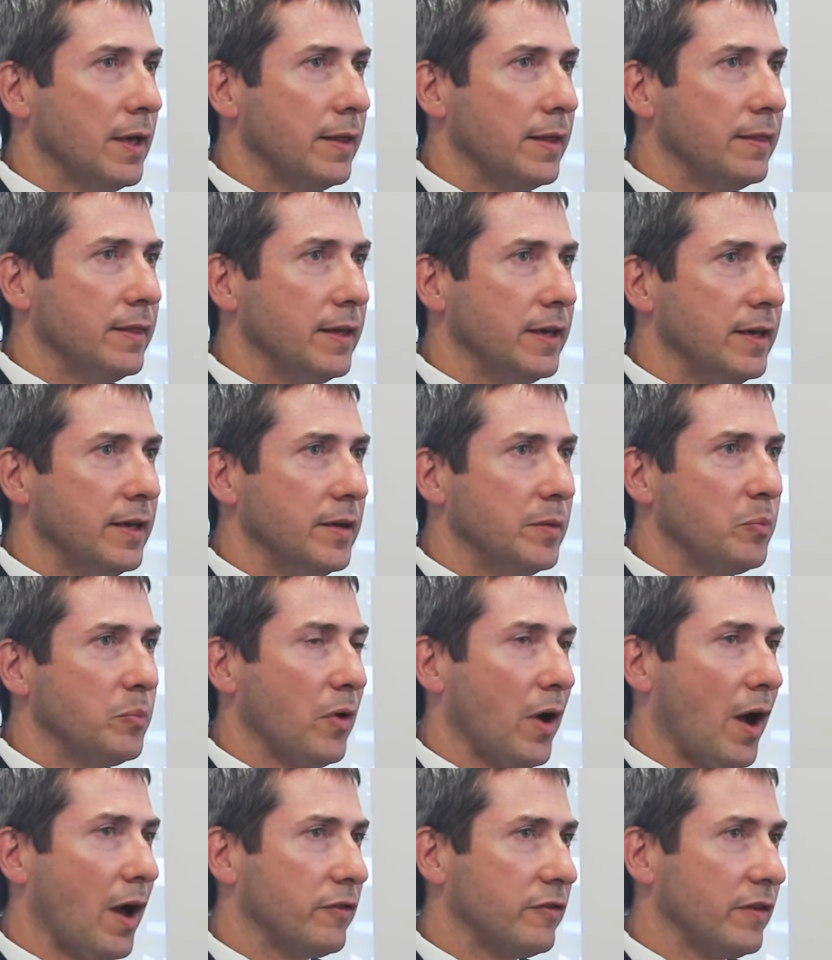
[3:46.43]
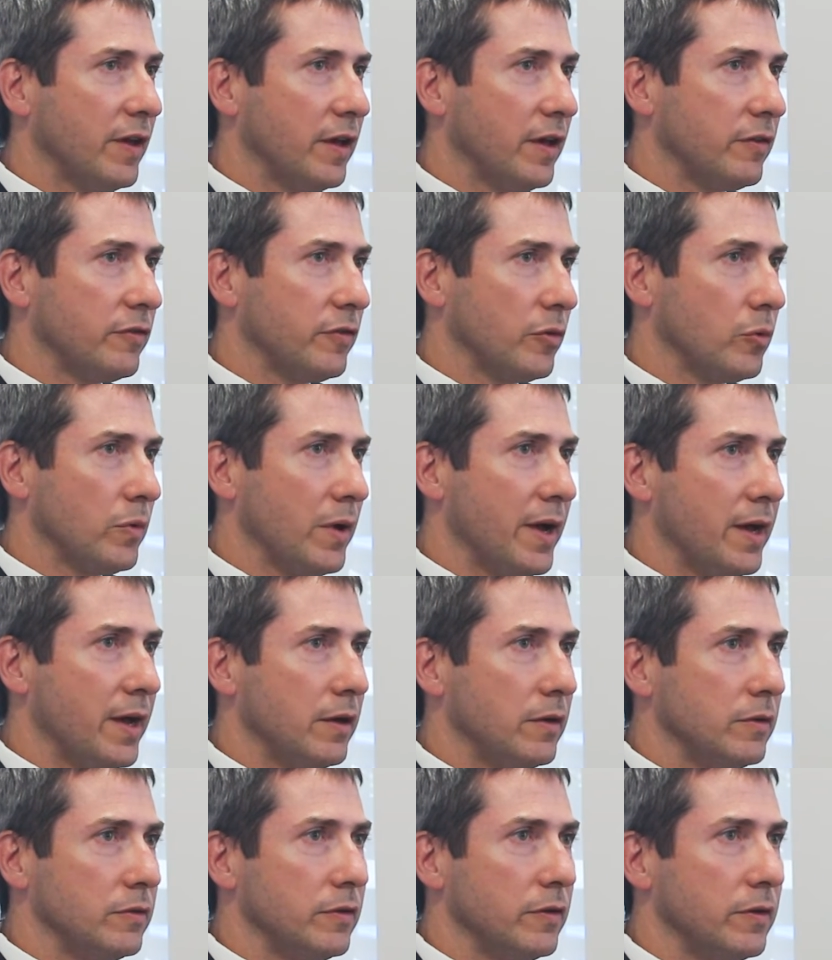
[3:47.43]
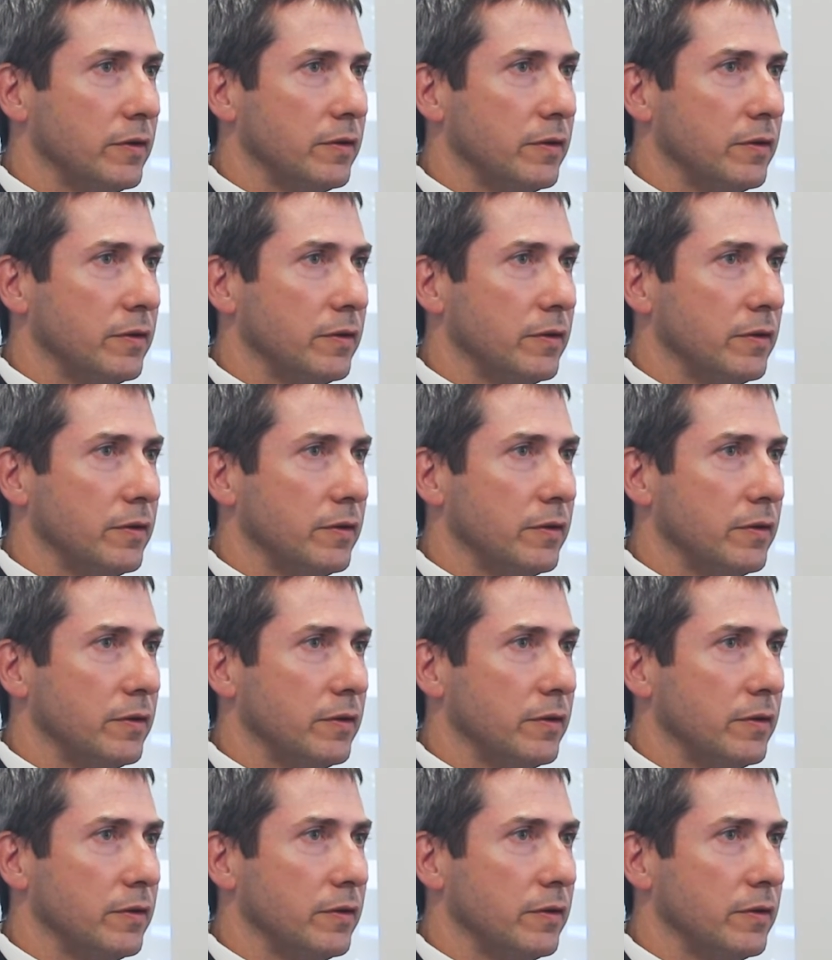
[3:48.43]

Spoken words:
the process around